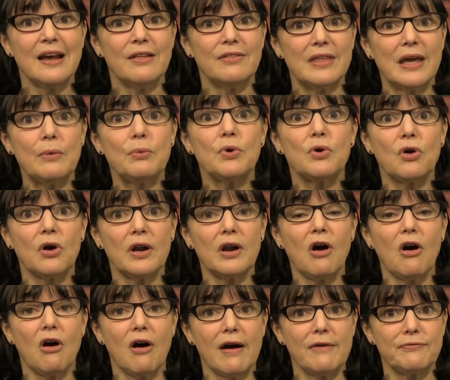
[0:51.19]
they were going
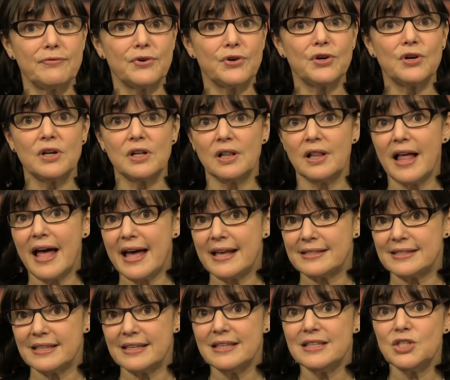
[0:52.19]
to offer
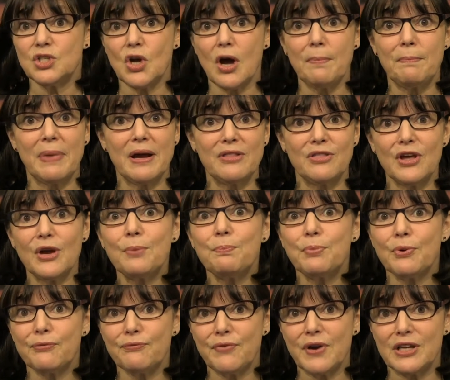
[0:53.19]
classes taught by their
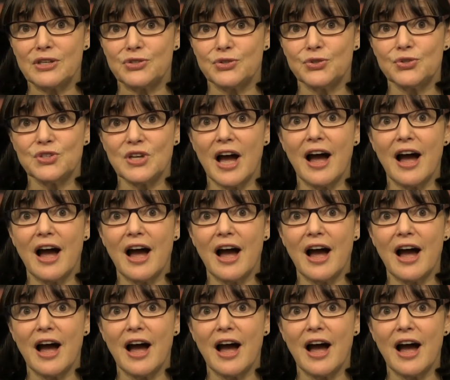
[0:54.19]
professors